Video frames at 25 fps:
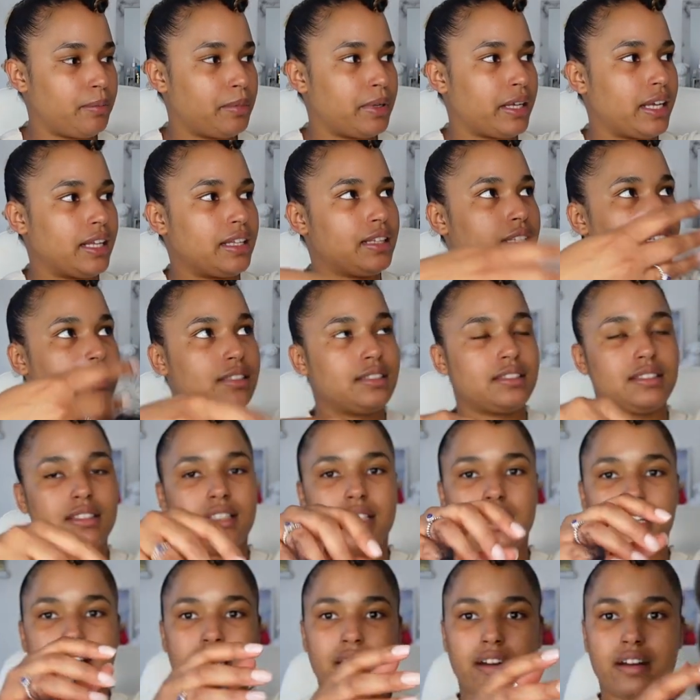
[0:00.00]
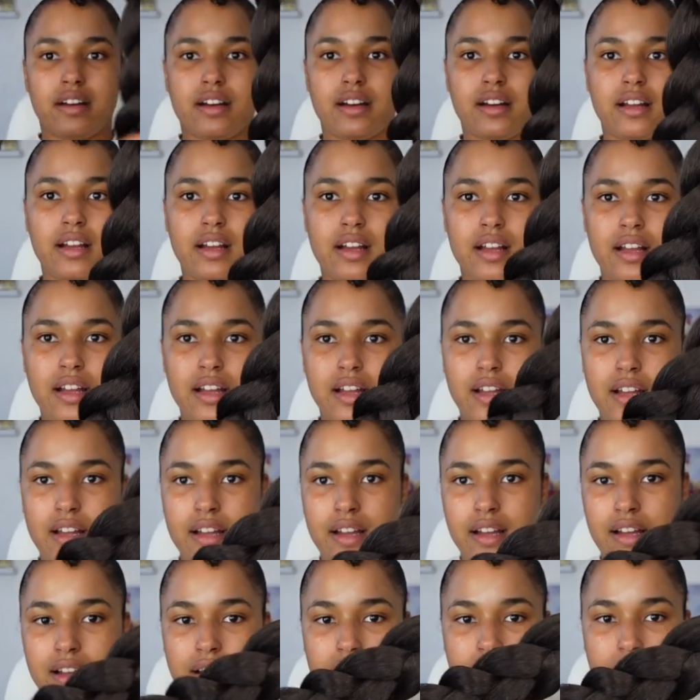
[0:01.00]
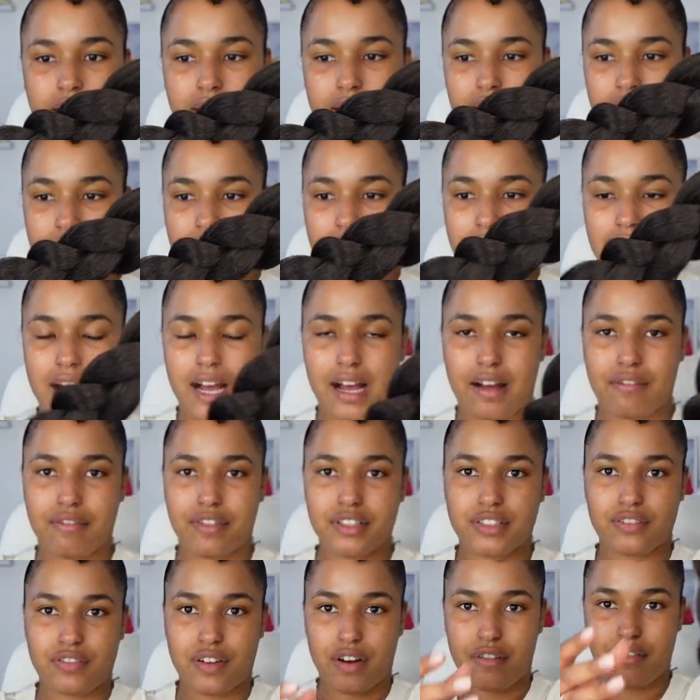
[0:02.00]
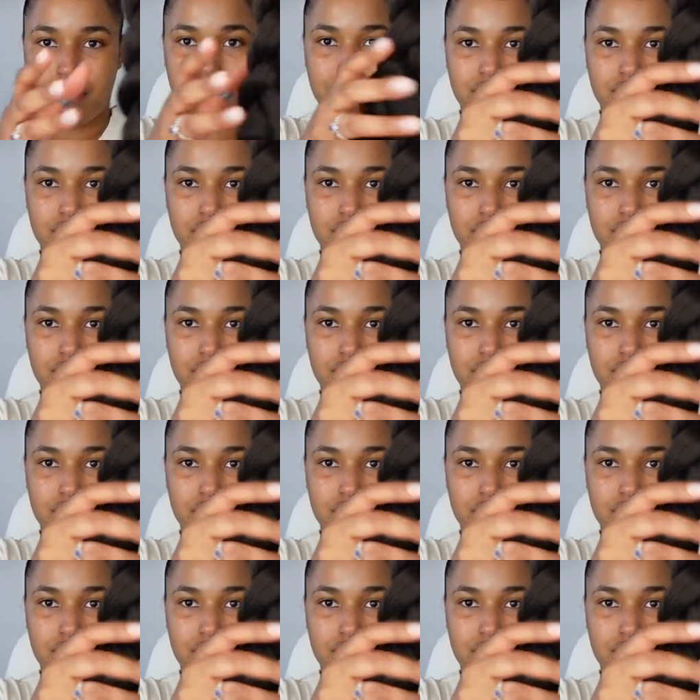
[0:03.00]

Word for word: But yeah, that's the hair I have. It's very